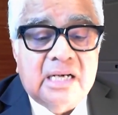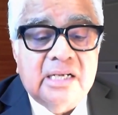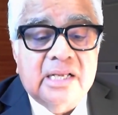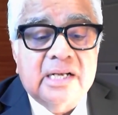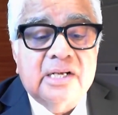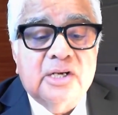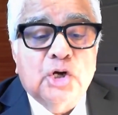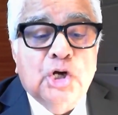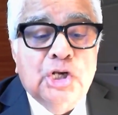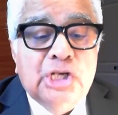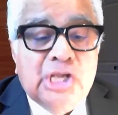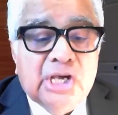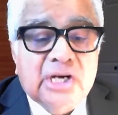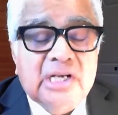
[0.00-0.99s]
under an
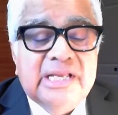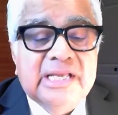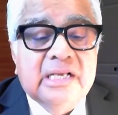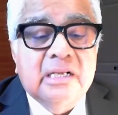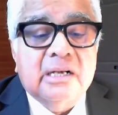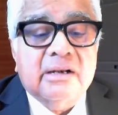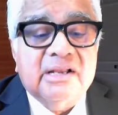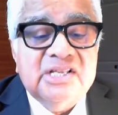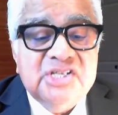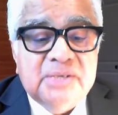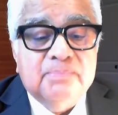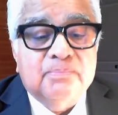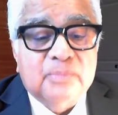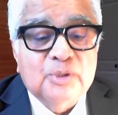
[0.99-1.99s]
earlier legal
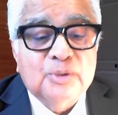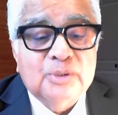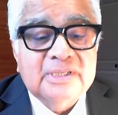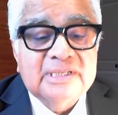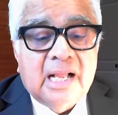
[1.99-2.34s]
regime